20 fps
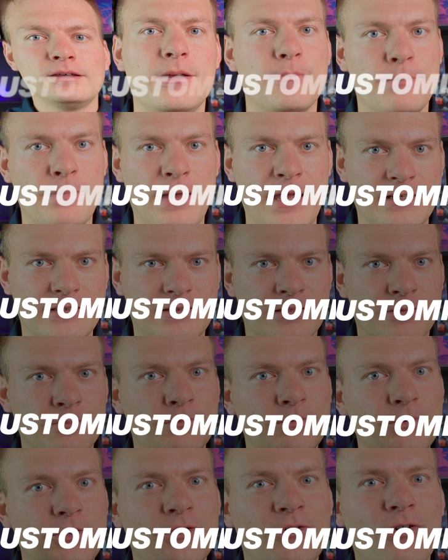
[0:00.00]
Make them
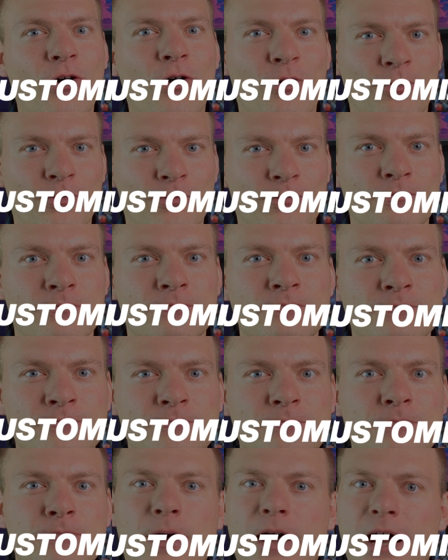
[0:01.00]
your own.
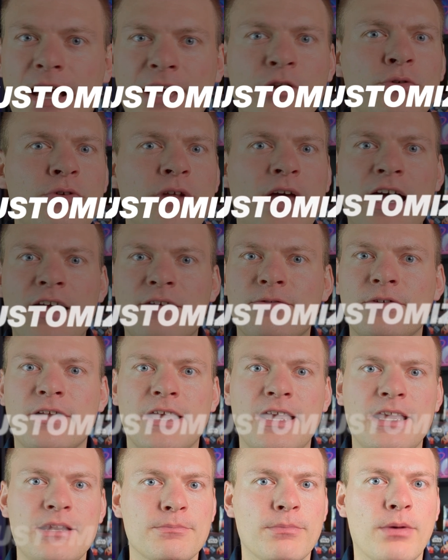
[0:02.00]
I don't
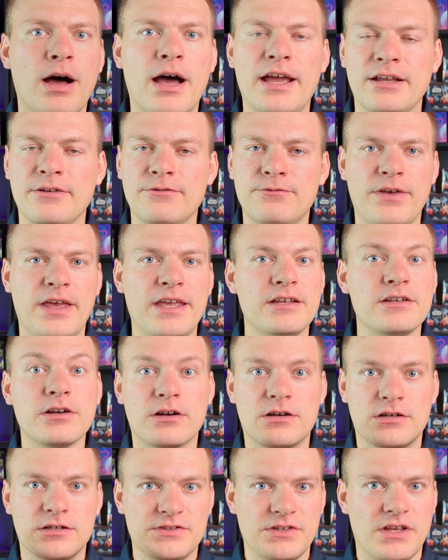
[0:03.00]
advocate buying fake
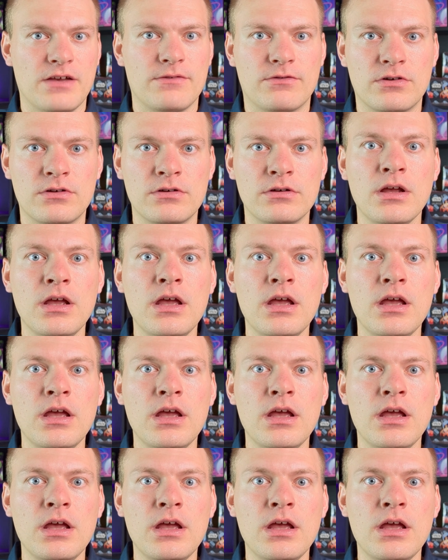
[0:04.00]
cards ever,